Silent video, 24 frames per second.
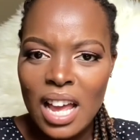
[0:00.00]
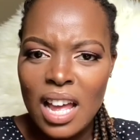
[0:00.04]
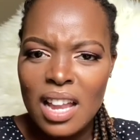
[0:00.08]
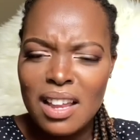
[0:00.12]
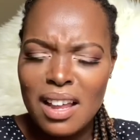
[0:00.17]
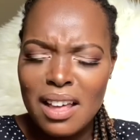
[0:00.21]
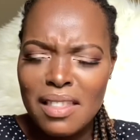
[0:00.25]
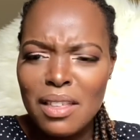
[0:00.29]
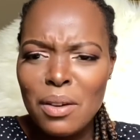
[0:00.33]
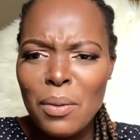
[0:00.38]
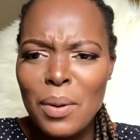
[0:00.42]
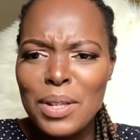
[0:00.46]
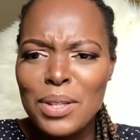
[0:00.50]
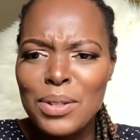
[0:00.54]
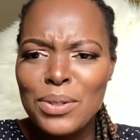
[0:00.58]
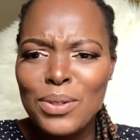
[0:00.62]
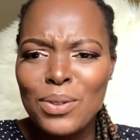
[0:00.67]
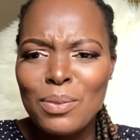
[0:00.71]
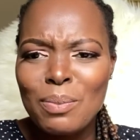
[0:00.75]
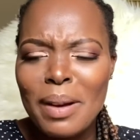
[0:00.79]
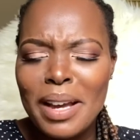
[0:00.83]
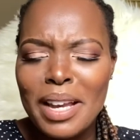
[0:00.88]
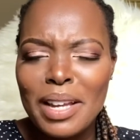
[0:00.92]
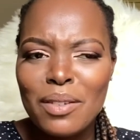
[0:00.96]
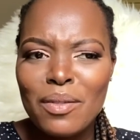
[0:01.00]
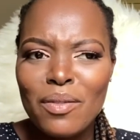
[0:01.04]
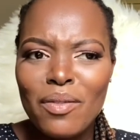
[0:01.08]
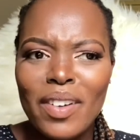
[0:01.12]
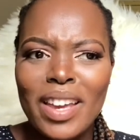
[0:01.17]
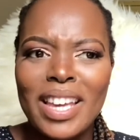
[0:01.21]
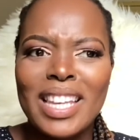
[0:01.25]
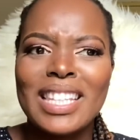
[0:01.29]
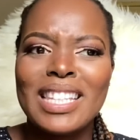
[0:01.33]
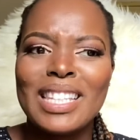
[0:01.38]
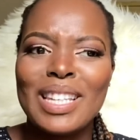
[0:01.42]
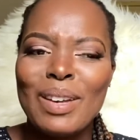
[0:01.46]
Nothing was super
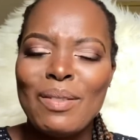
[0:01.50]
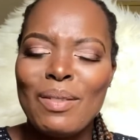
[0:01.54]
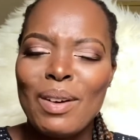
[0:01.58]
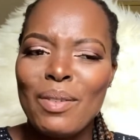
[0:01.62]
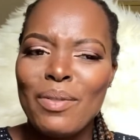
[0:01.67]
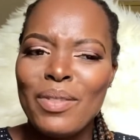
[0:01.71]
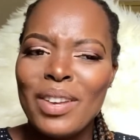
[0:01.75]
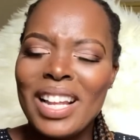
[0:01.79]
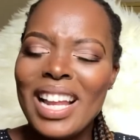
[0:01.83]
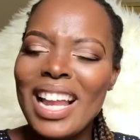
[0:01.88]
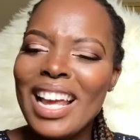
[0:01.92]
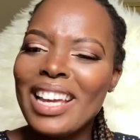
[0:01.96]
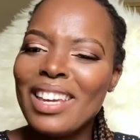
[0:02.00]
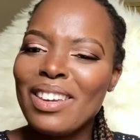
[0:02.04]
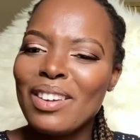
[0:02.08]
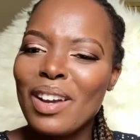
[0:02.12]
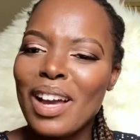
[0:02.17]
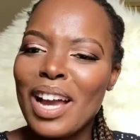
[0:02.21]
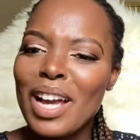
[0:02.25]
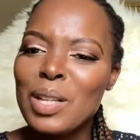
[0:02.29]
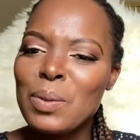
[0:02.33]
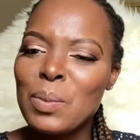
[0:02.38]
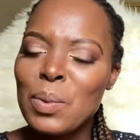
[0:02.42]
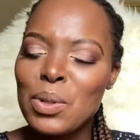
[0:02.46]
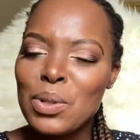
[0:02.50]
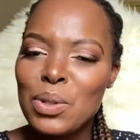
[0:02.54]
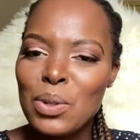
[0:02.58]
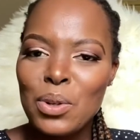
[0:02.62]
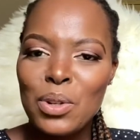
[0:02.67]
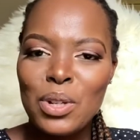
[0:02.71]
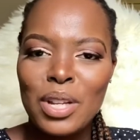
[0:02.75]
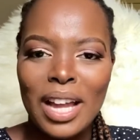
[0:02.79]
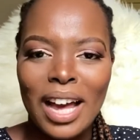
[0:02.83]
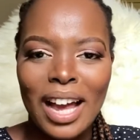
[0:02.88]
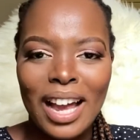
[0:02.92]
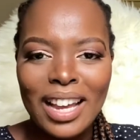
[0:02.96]
invasive. I feel like you guys were so
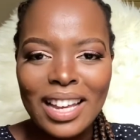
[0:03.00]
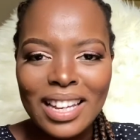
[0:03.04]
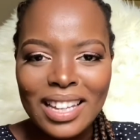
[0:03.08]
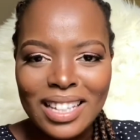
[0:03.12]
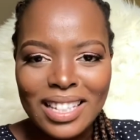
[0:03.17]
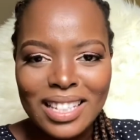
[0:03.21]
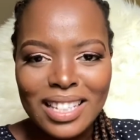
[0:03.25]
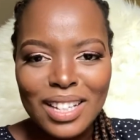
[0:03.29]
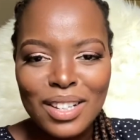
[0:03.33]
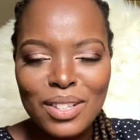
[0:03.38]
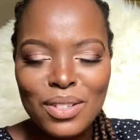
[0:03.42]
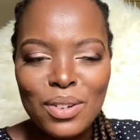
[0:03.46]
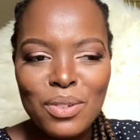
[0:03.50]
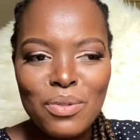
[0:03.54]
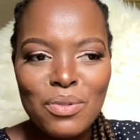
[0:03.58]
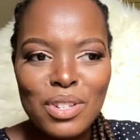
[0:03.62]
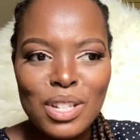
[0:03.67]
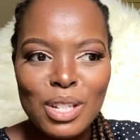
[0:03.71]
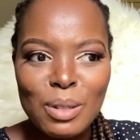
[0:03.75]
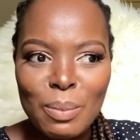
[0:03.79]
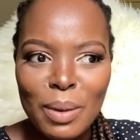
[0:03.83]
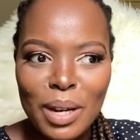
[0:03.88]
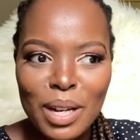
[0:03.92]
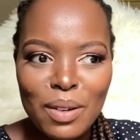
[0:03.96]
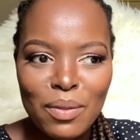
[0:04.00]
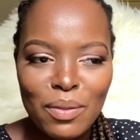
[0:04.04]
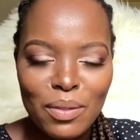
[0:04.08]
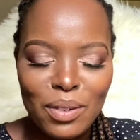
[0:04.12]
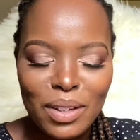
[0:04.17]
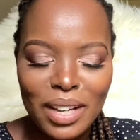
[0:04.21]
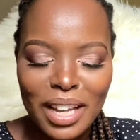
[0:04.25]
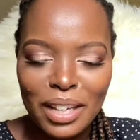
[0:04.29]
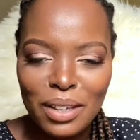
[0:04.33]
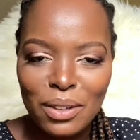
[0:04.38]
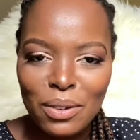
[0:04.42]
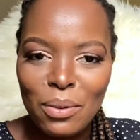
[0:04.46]
nice and so respectful.
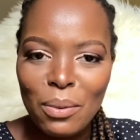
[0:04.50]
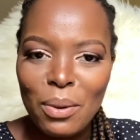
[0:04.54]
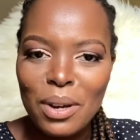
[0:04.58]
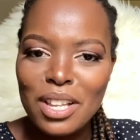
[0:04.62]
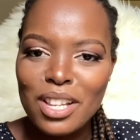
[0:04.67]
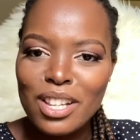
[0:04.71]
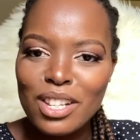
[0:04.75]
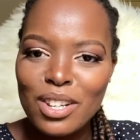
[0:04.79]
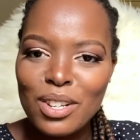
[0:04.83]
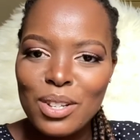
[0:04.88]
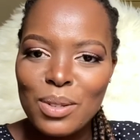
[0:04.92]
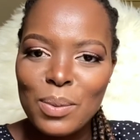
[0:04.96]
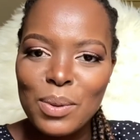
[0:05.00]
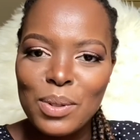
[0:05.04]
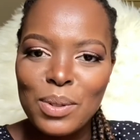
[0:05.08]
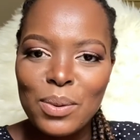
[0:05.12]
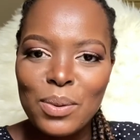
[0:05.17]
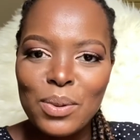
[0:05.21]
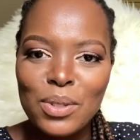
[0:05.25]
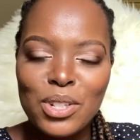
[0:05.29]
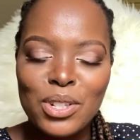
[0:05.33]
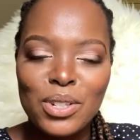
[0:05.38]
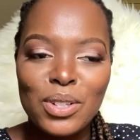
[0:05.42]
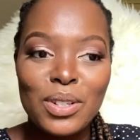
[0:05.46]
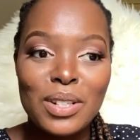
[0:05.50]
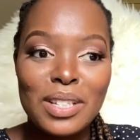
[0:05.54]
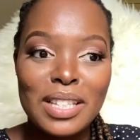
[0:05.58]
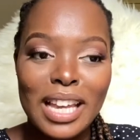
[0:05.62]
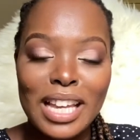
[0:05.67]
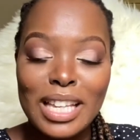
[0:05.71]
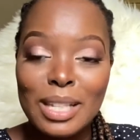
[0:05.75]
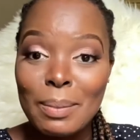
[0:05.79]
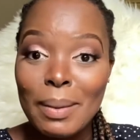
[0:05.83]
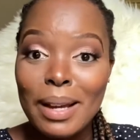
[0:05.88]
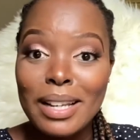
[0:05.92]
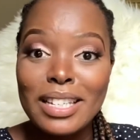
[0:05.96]
Like your questions were so chilled.
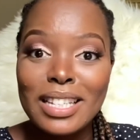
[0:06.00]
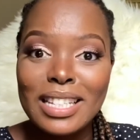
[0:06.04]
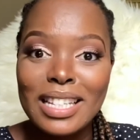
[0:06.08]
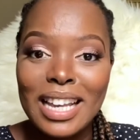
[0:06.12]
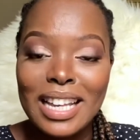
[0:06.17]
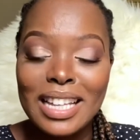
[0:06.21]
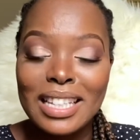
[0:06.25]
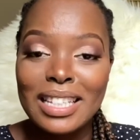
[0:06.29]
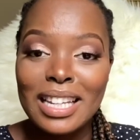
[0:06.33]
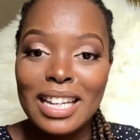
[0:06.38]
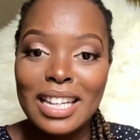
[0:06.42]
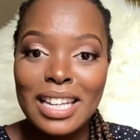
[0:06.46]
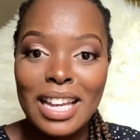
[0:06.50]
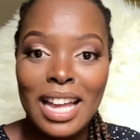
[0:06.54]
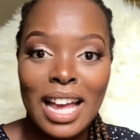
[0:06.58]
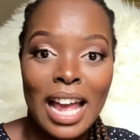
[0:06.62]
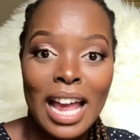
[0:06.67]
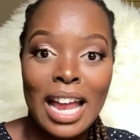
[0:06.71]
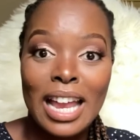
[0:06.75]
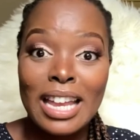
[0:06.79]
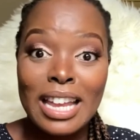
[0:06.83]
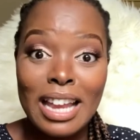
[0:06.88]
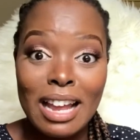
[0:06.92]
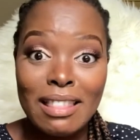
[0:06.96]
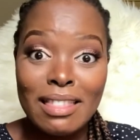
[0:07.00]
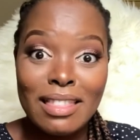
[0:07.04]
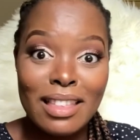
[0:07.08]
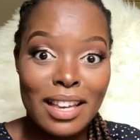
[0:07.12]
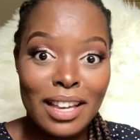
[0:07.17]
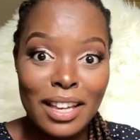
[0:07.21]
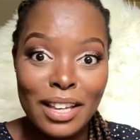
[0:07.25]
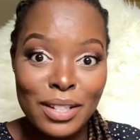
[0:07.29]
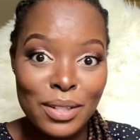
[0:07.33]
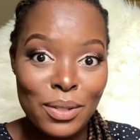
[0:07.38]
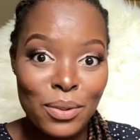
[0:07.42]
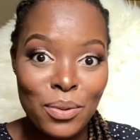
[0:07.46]
As much as I said
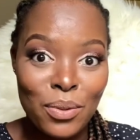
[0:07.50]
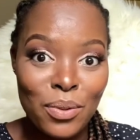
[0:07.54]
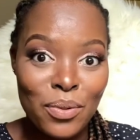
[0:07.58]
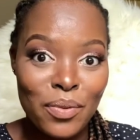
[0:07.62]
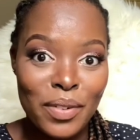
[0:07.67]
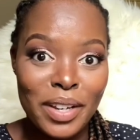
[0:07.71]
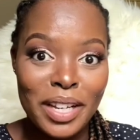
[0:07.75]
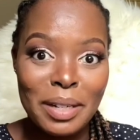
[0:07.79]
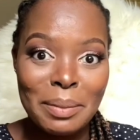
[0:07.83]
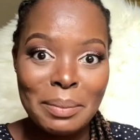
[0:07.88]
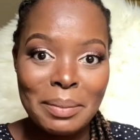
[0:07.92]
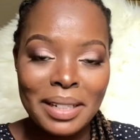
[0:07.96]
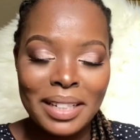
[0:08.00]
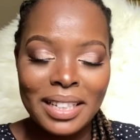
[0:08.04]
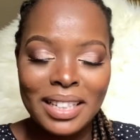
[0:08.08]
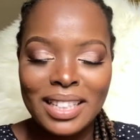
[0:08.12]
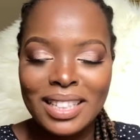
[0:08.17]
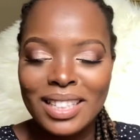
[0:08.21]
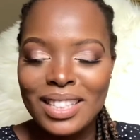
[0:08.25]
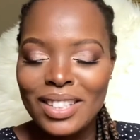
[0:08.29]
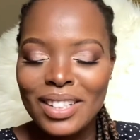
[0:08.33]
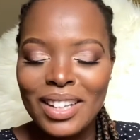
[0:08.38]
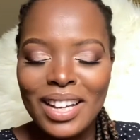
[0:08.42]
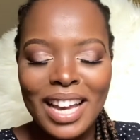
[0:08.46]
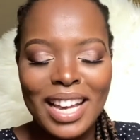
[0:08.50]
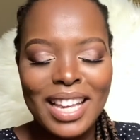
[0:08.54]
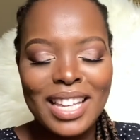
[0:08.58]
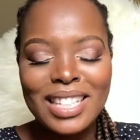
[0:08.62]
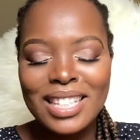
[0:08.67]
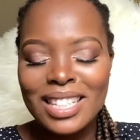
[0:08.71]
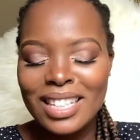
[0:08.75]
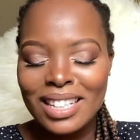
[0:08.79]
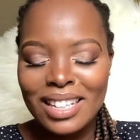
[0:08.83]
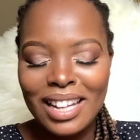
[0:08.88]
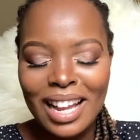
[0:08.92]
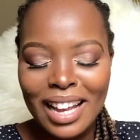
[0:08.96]
nothing is off limits, you
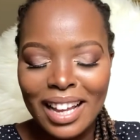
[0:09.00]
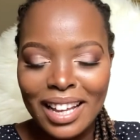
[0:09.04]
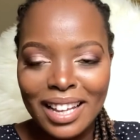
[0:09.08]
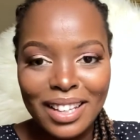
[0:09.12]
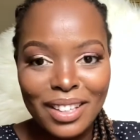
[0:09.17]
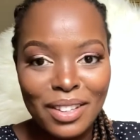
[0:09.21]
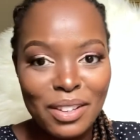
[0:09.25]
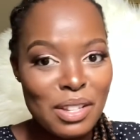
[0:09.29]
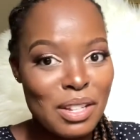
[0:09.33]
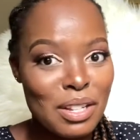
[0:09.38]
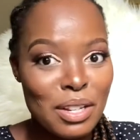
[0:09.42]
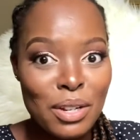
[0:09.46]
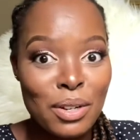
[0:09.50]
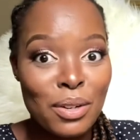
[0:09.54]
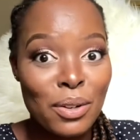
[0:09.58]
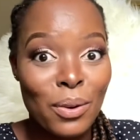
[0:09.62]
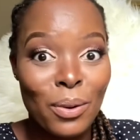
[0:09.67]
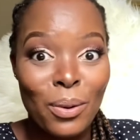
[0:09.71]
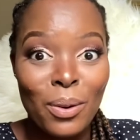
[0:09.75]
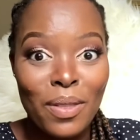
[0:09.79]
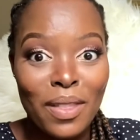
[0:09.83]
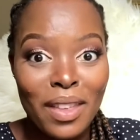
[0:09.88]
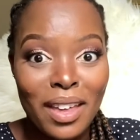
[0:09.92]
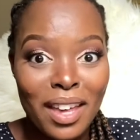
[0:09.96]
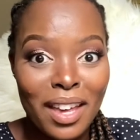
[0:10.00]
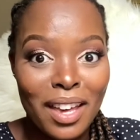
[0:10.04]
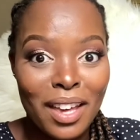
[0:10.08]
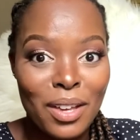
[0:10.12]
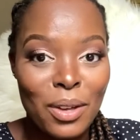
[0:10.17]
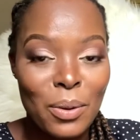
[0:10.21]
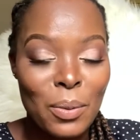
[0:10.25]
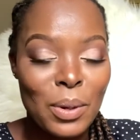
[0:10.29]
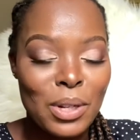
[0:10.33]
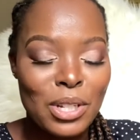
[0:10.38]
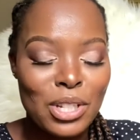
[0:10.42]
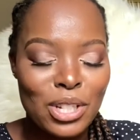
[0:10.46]
guys, like, you didn't go there,
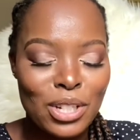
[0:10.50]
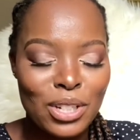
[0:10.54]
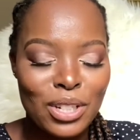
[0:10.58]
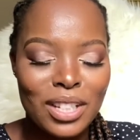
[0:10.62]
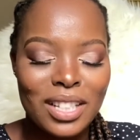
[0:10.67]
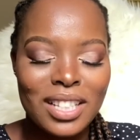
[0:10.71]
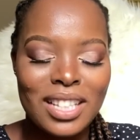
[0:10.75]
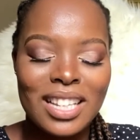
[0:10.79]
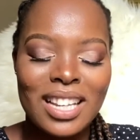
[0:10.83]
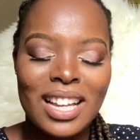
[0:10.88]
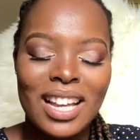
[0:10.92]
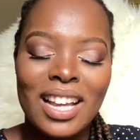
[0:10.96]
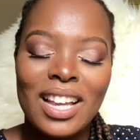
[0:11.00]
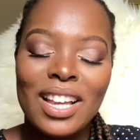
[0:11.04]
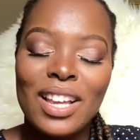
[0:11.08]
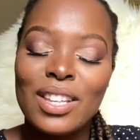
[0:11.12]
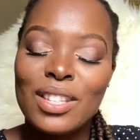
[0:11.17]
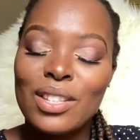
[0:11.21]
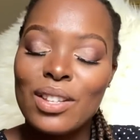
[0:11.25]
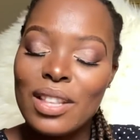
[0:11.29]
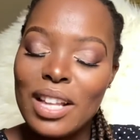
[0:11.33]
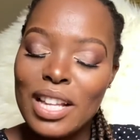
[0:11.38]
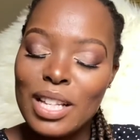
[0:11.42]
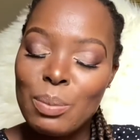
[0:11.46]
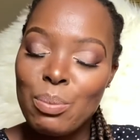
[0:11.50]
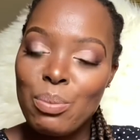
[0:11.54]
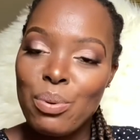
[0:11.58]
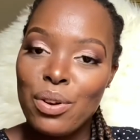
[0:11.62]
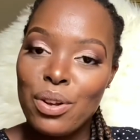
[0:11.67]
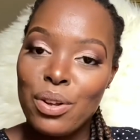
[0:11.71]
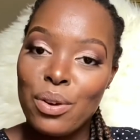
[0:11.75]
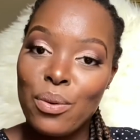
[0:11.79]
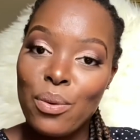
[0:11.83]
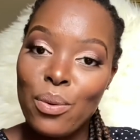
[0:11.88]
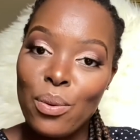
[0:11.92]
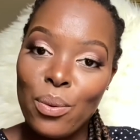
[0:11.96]
you were chilled. So that's
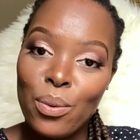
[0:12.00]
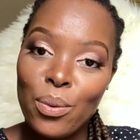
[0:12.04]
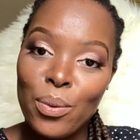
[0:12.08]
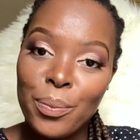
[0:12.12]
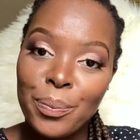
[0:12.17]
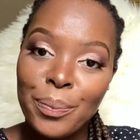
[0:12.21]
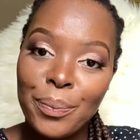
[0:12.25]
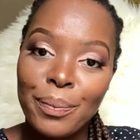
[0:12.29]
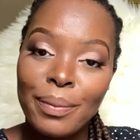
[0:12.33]
pretty cool.